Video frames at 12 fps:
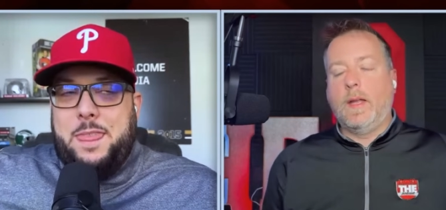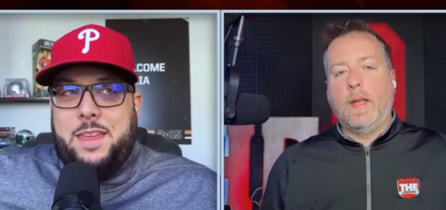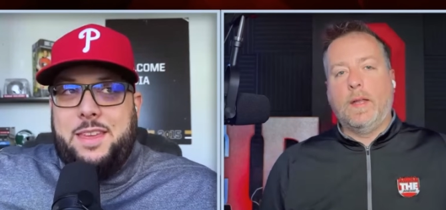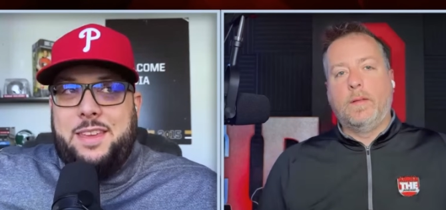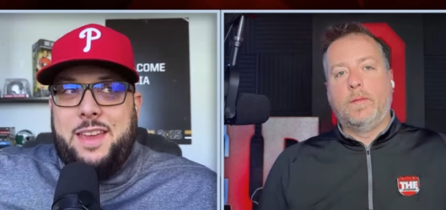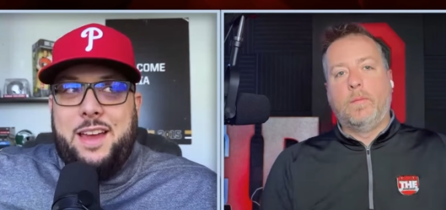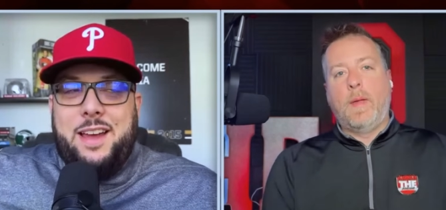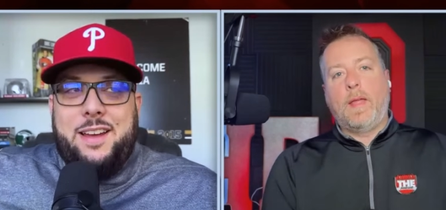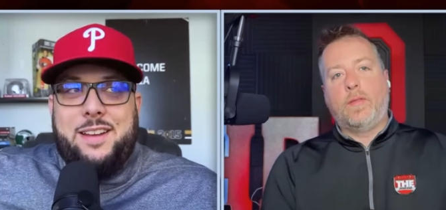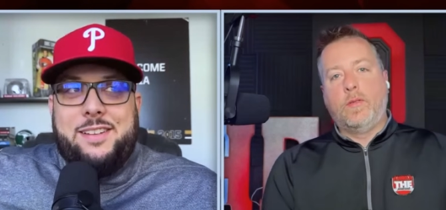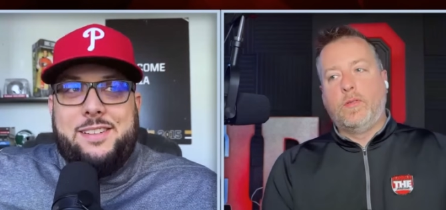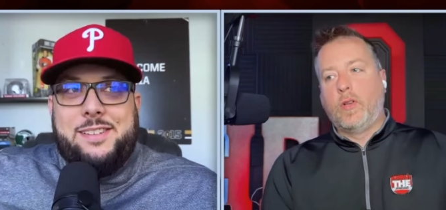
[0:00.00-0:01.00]
Speaker 1: And yeah. Matt
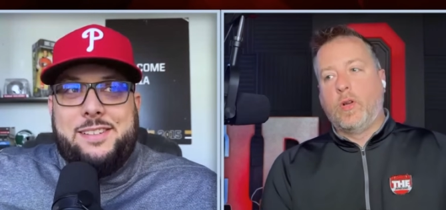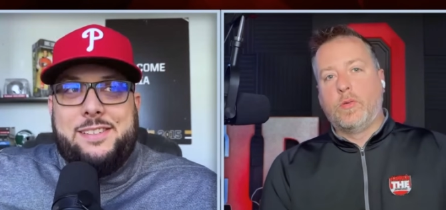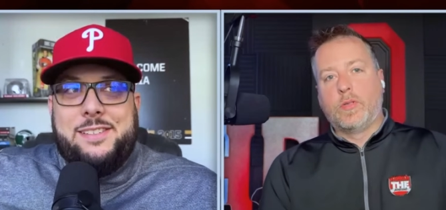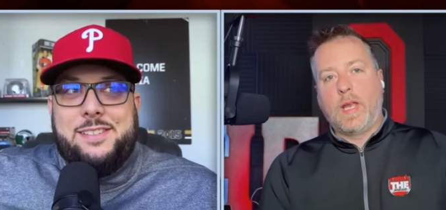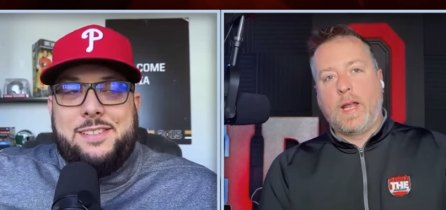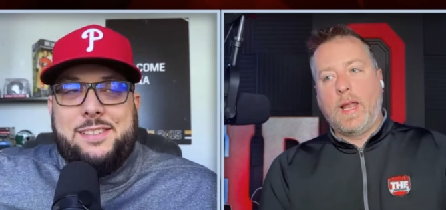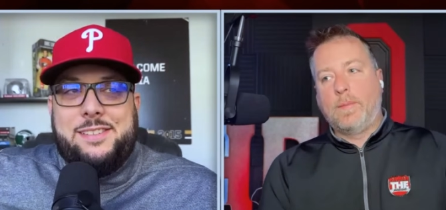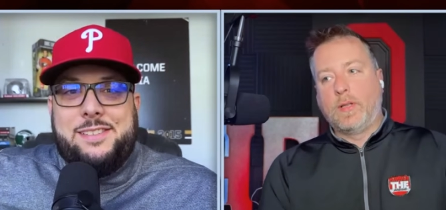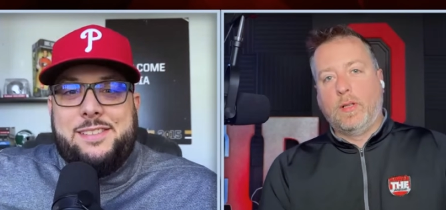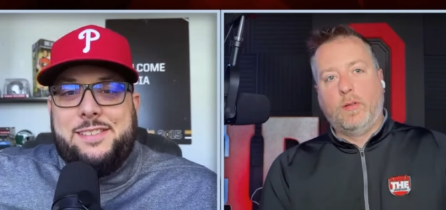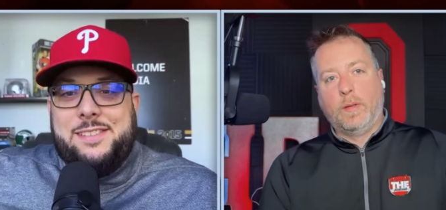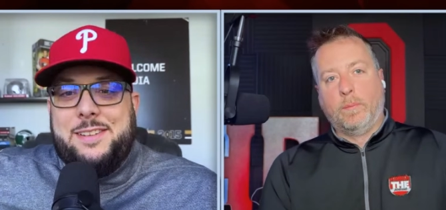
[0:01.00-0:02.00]
Jones got
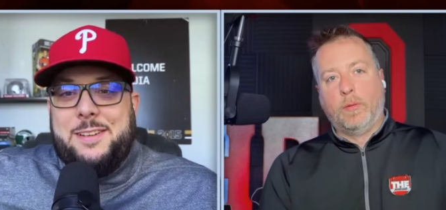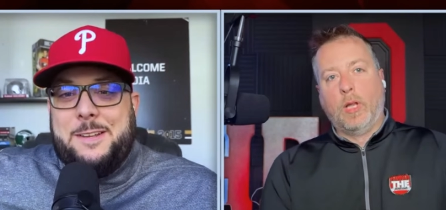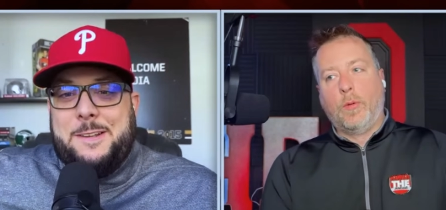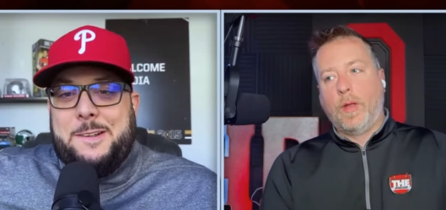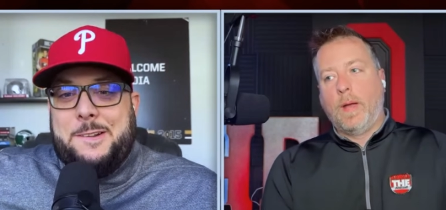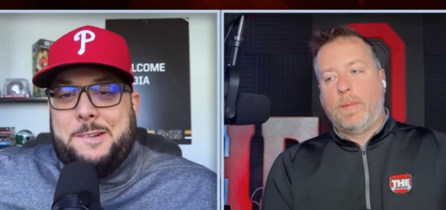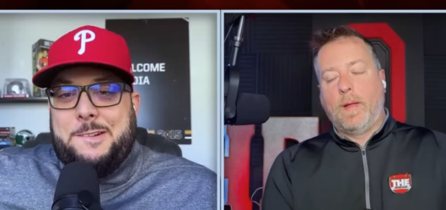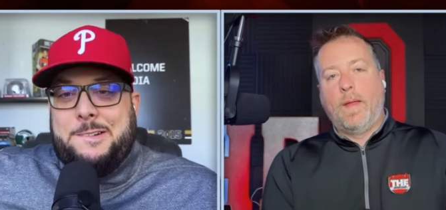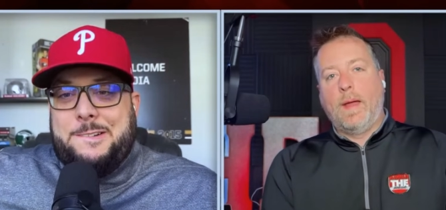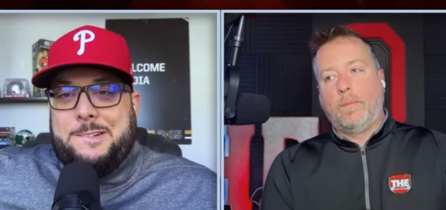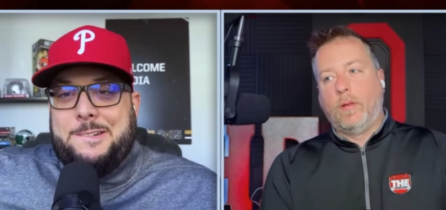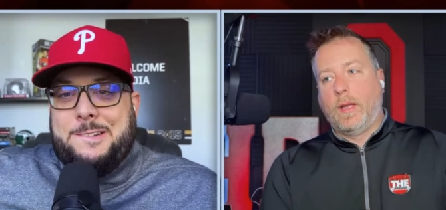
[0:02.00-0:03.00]
absolutely blown up on
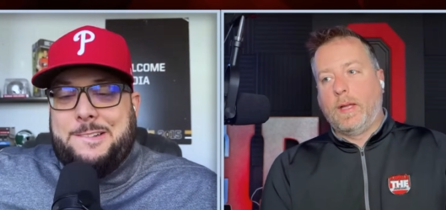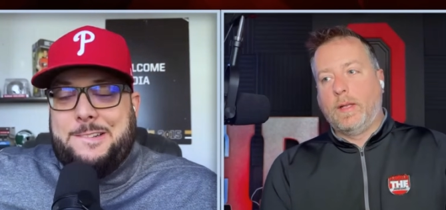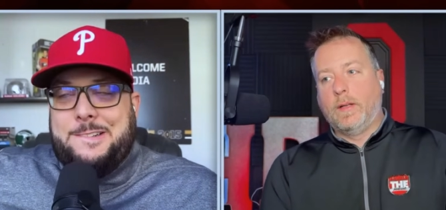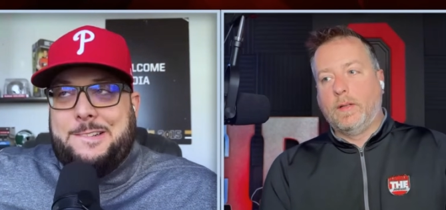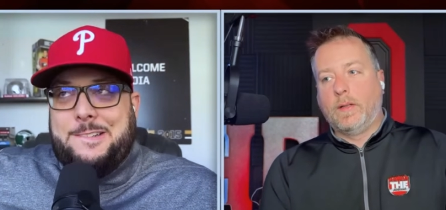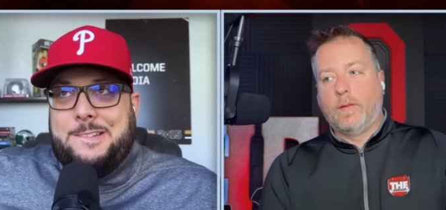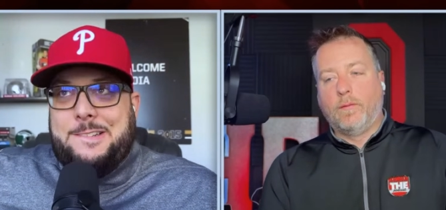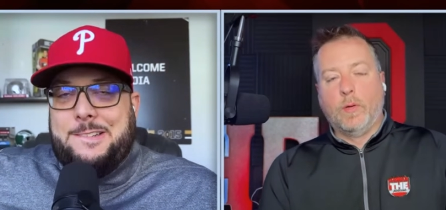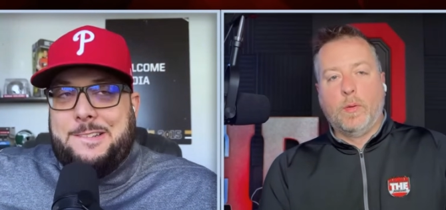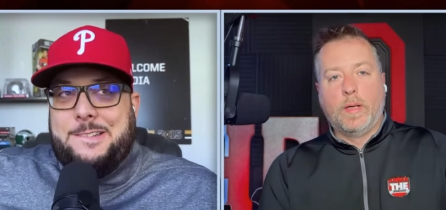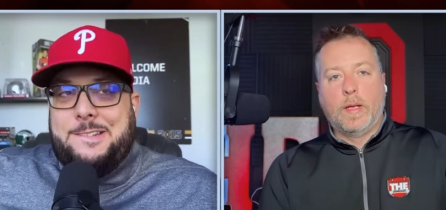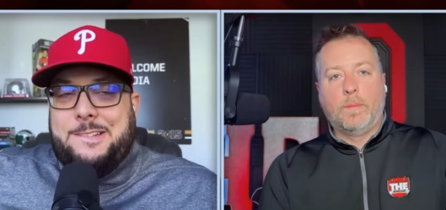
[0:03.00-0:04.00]
that play that that
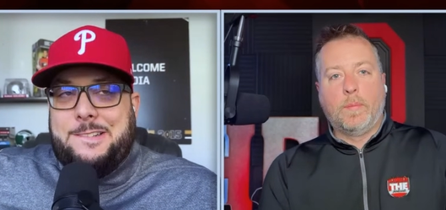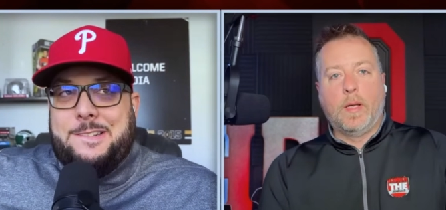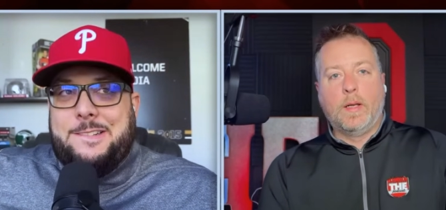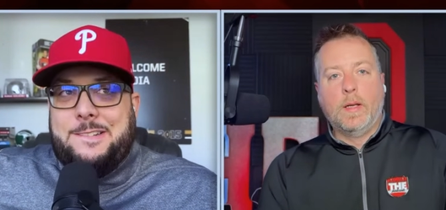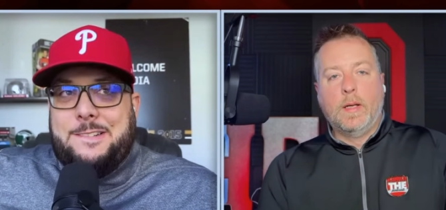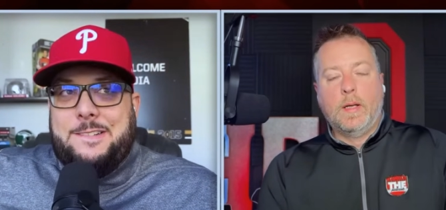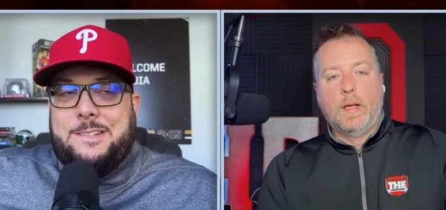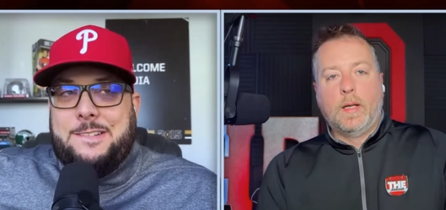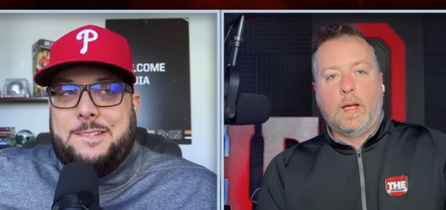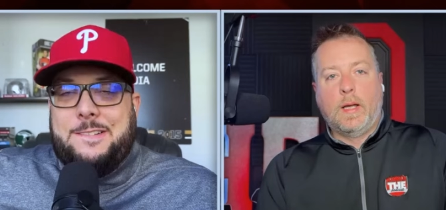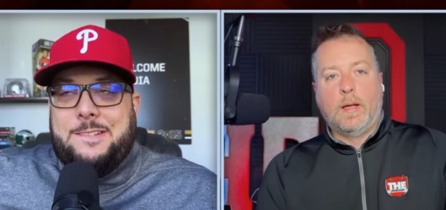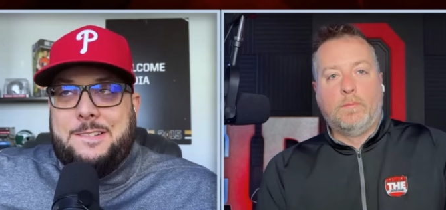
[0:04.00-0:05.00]
ruined it. But
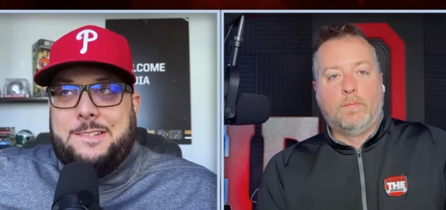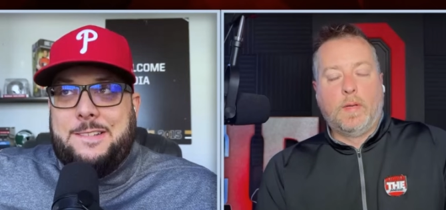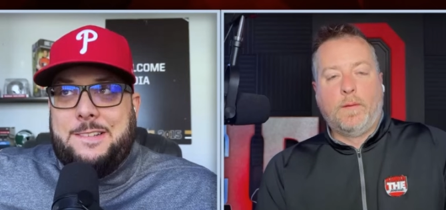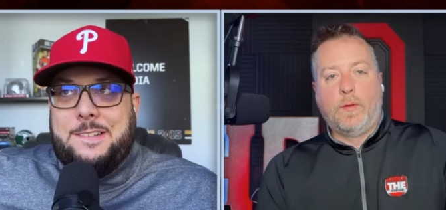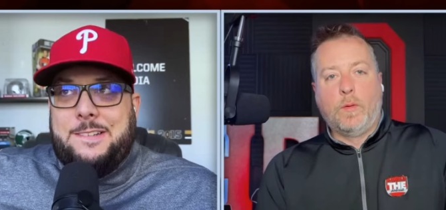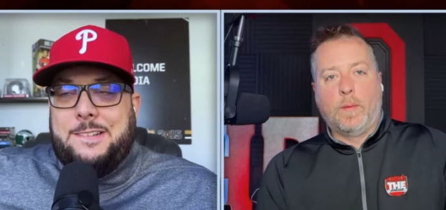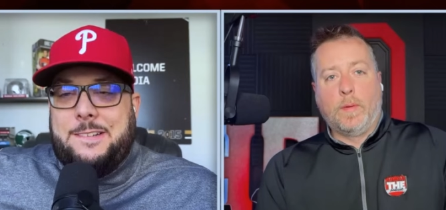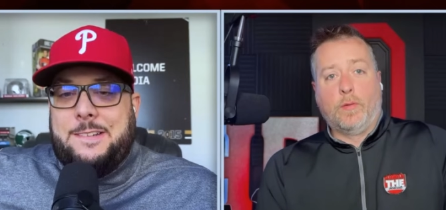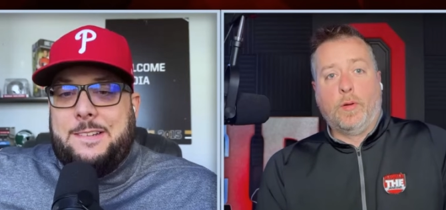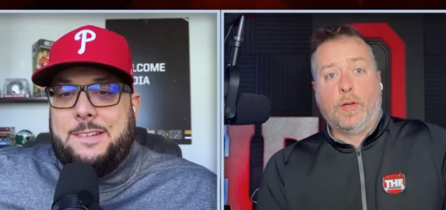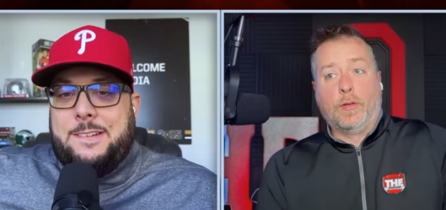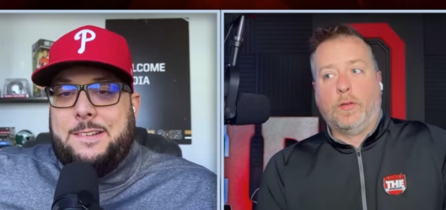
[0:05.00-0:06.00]
um, if you want to be
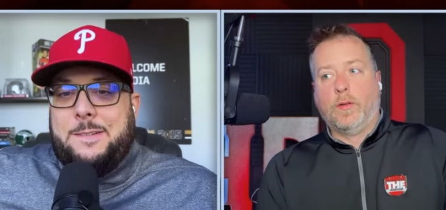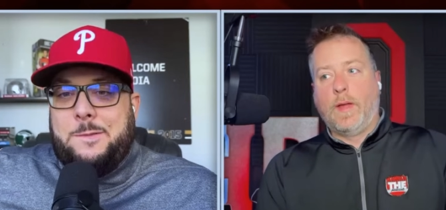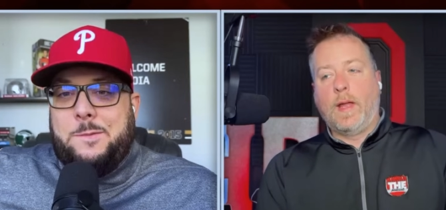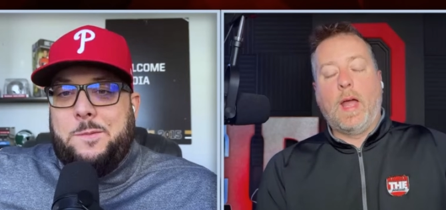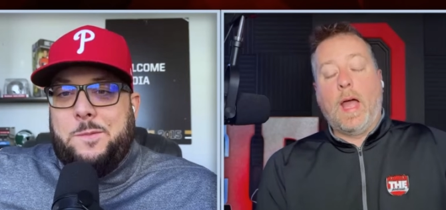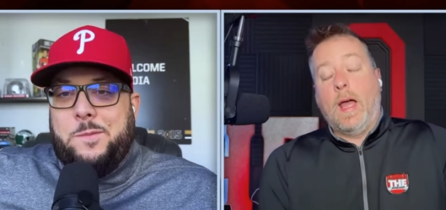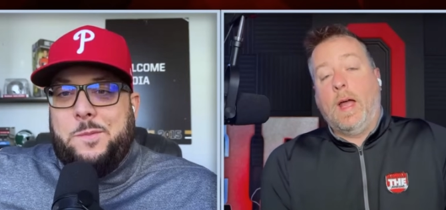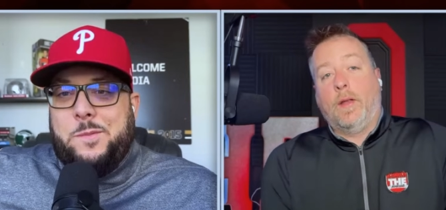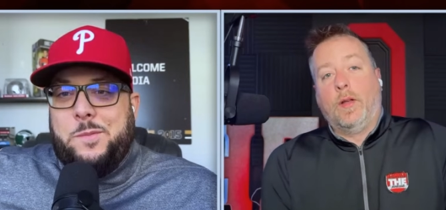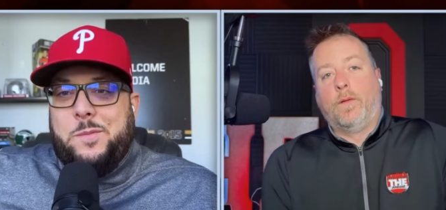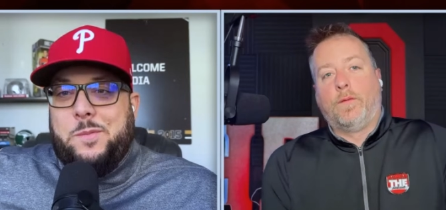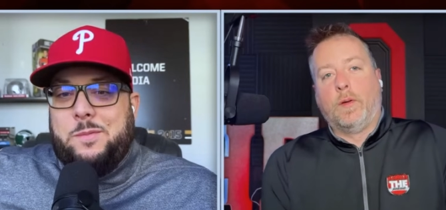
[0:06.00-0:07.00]
critical that I, I, don't
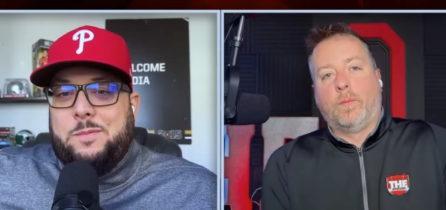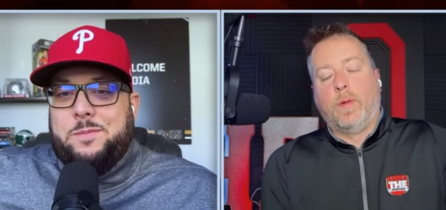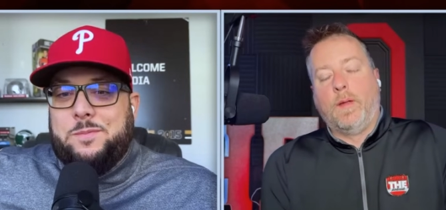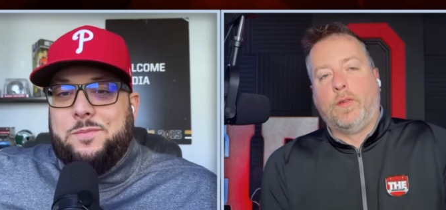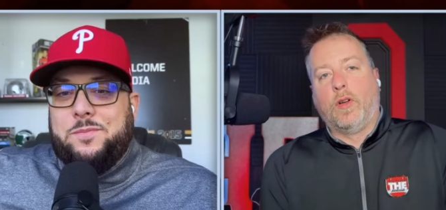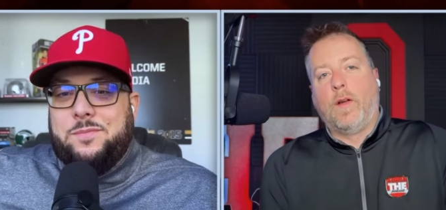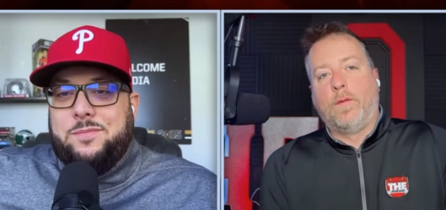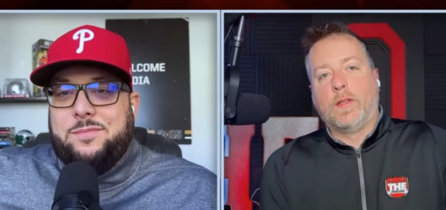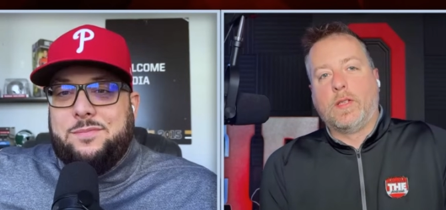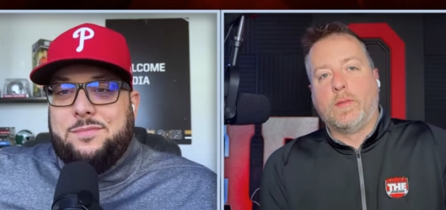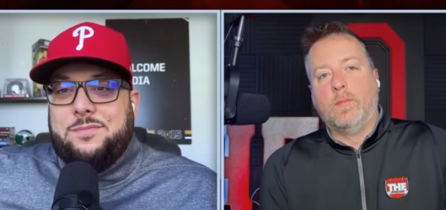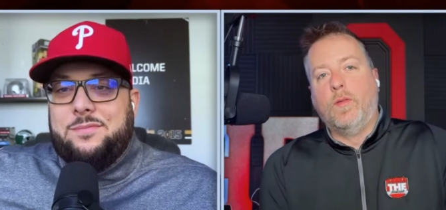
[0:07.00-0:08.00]
know if your if your
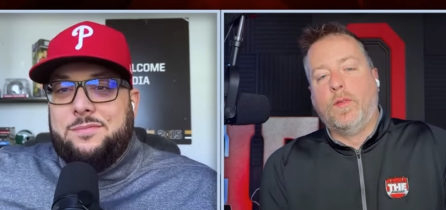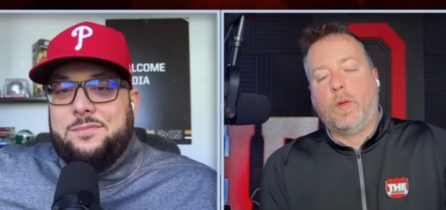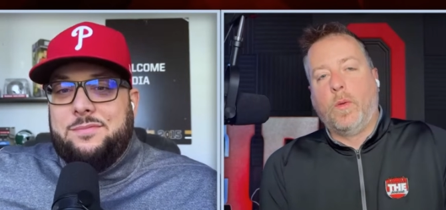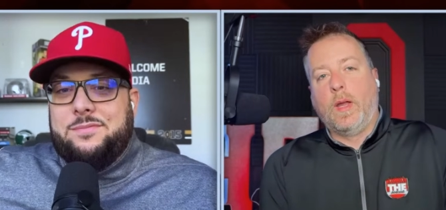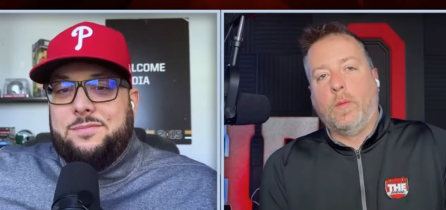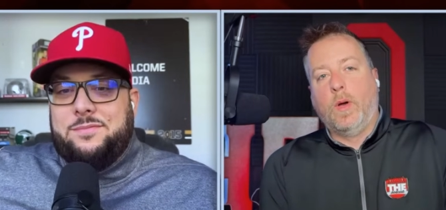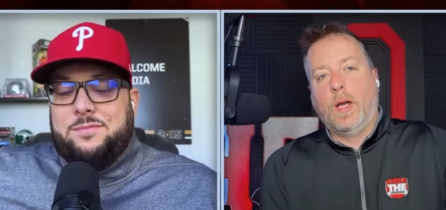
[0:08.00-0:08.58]
offense is moving the way it